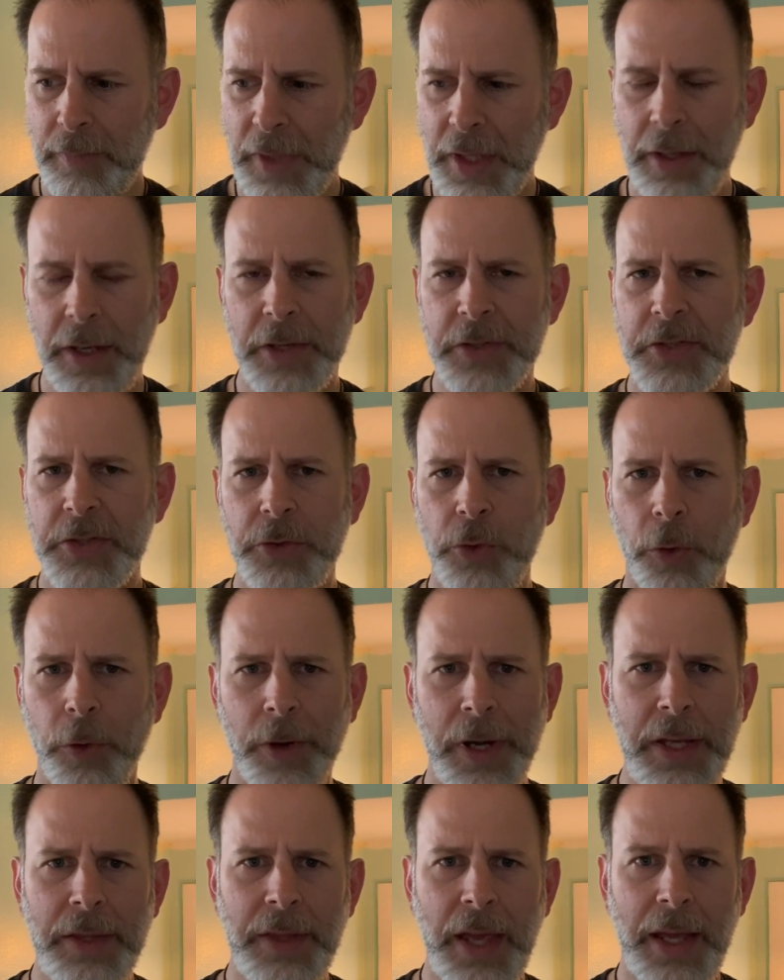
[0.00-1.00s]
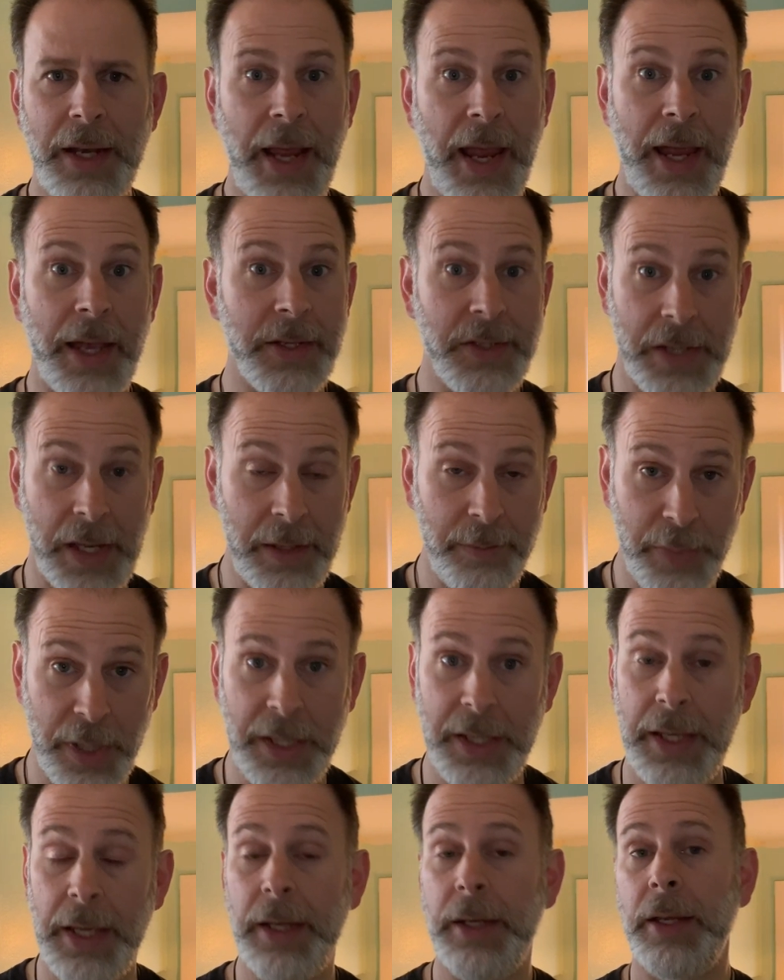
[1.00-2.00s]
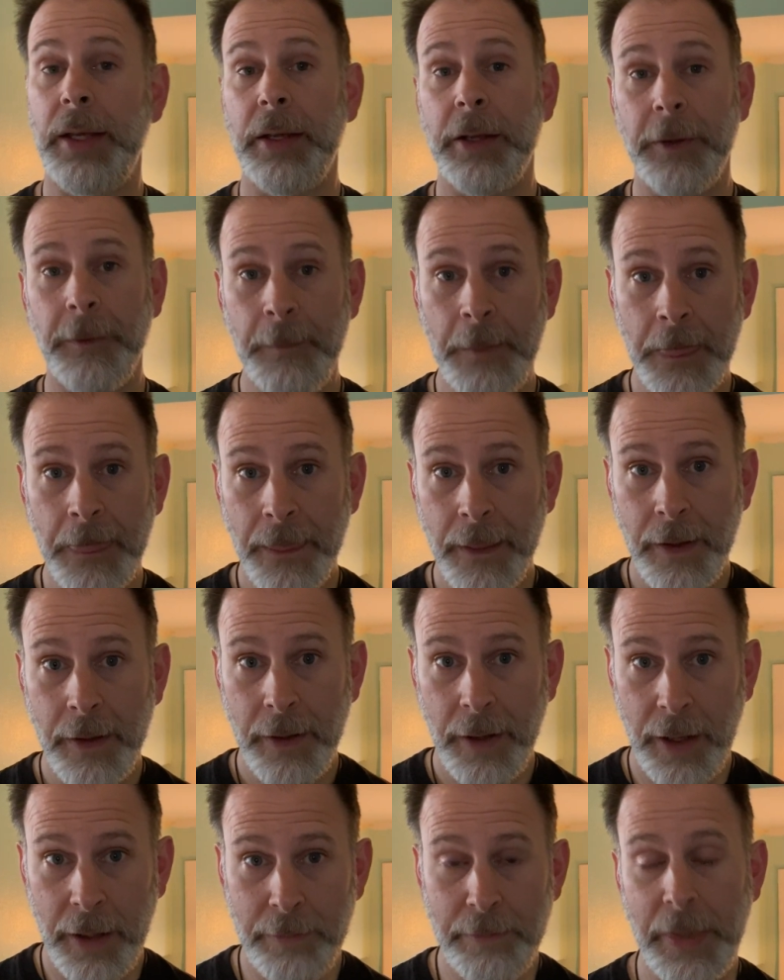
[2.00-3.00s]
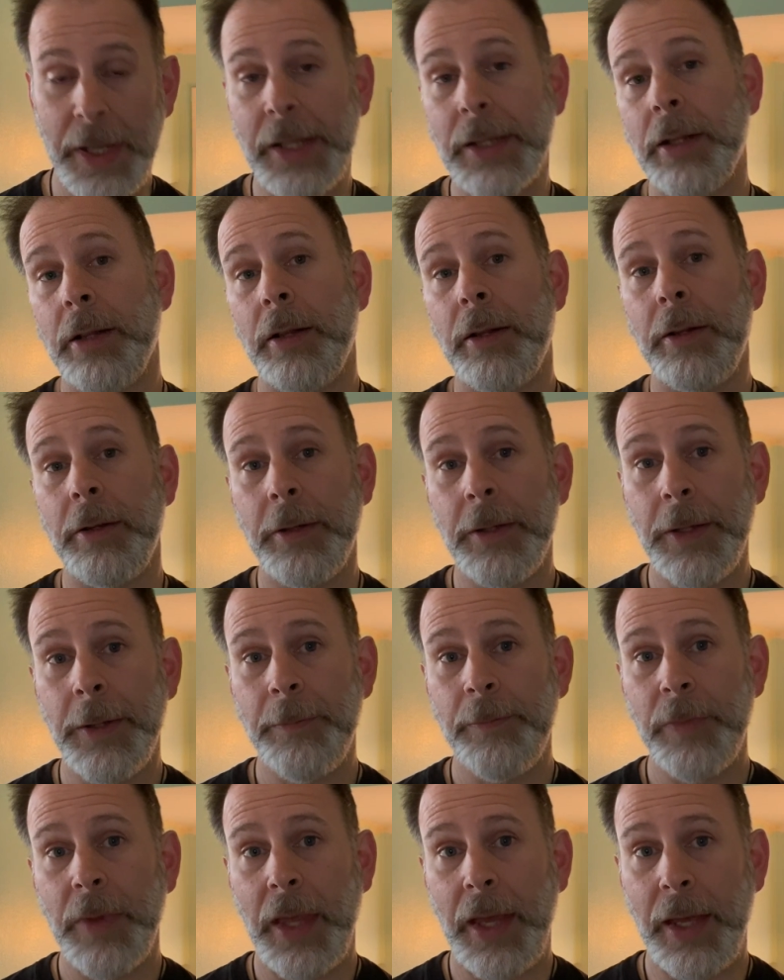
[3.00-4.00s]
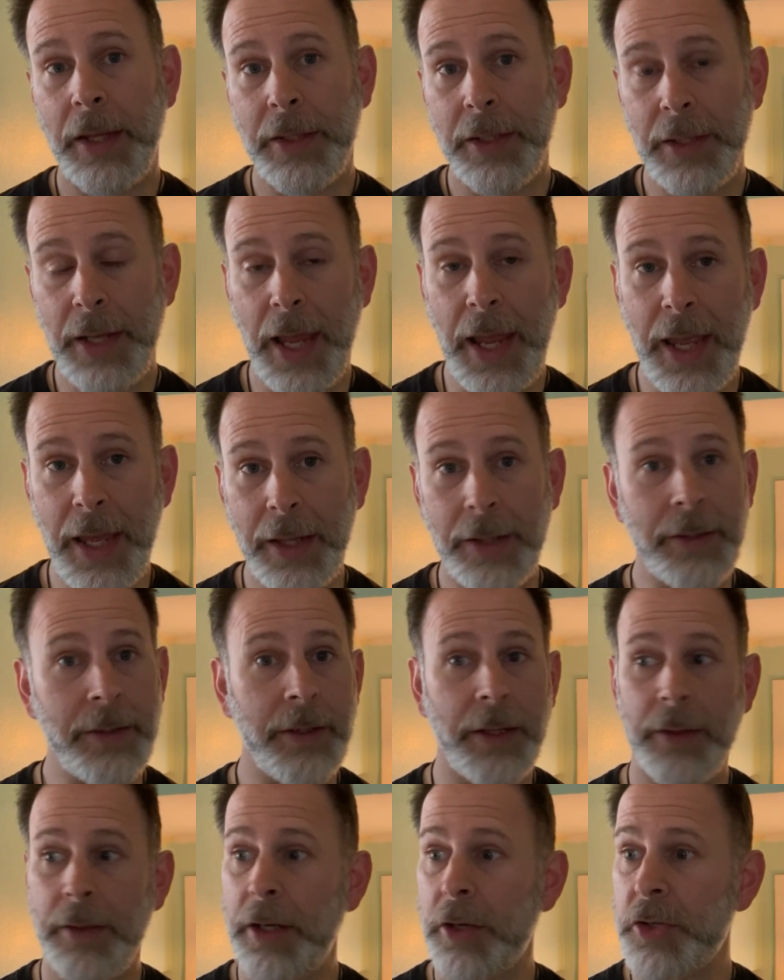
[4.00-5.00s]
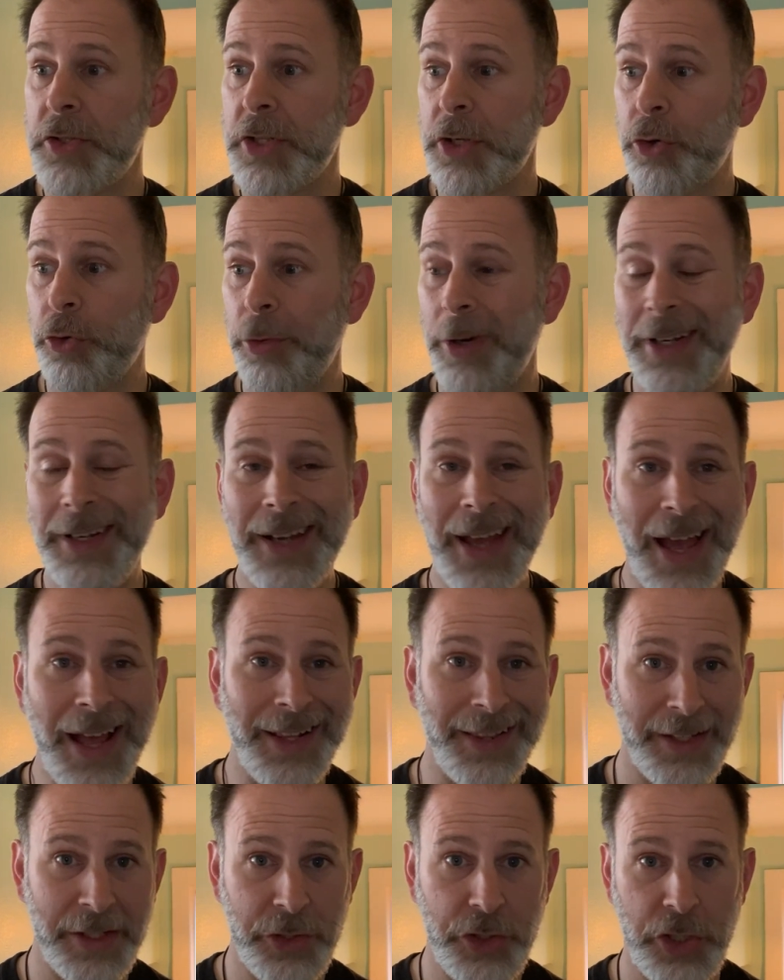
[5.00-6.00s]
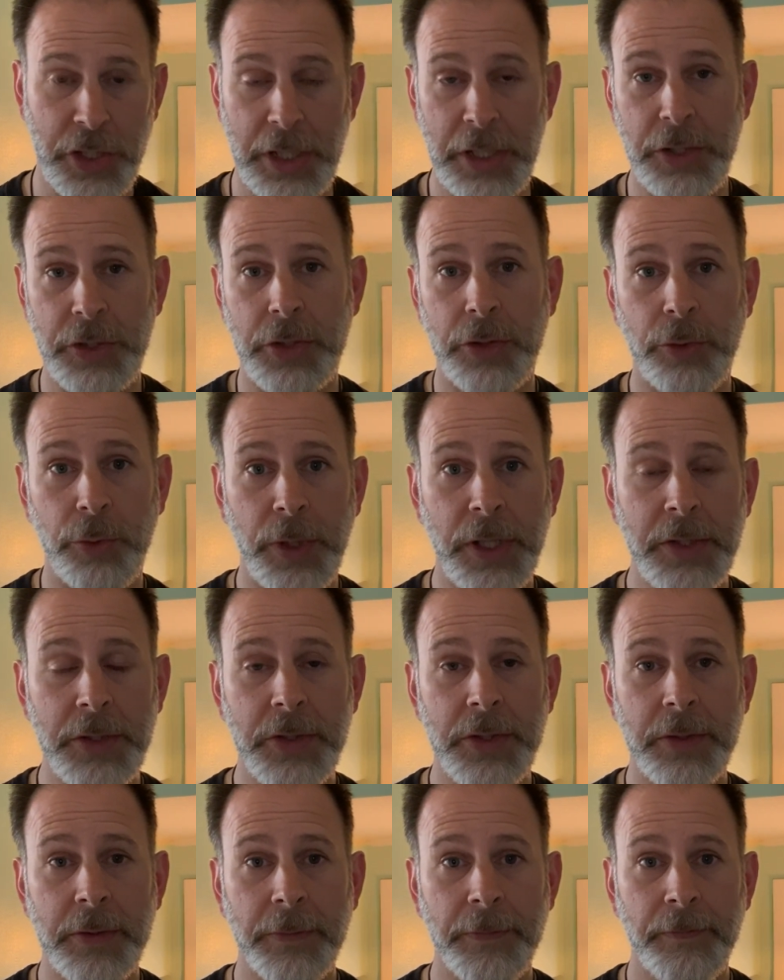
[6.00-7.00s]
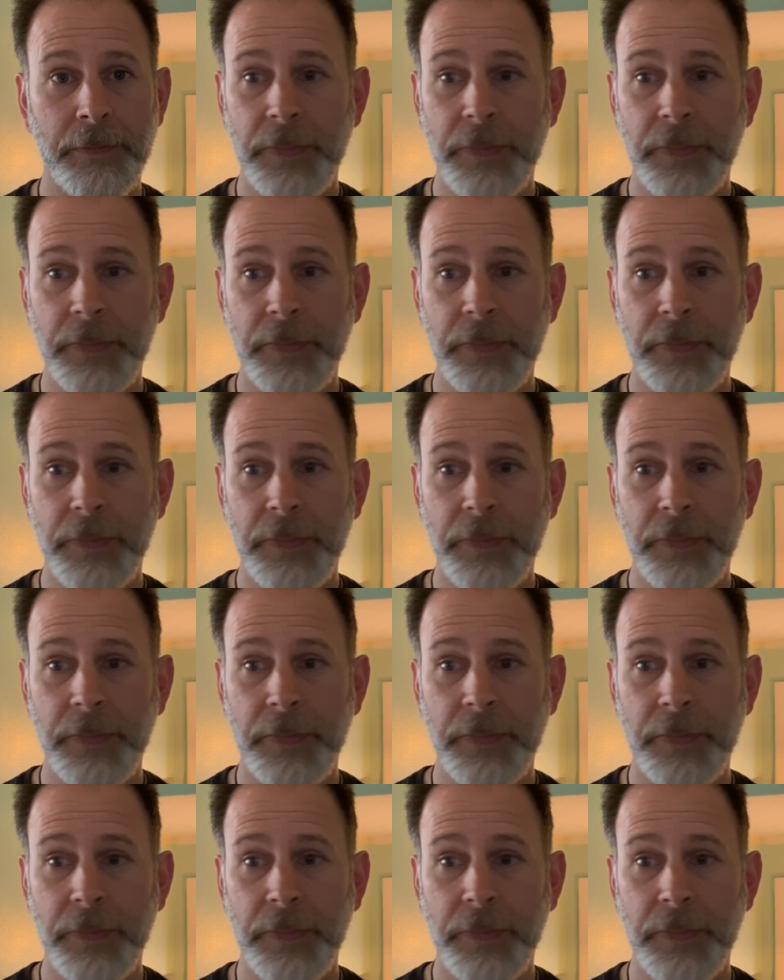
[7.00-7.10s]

that has a beginning, a middle, and an end. There's a chronology to it,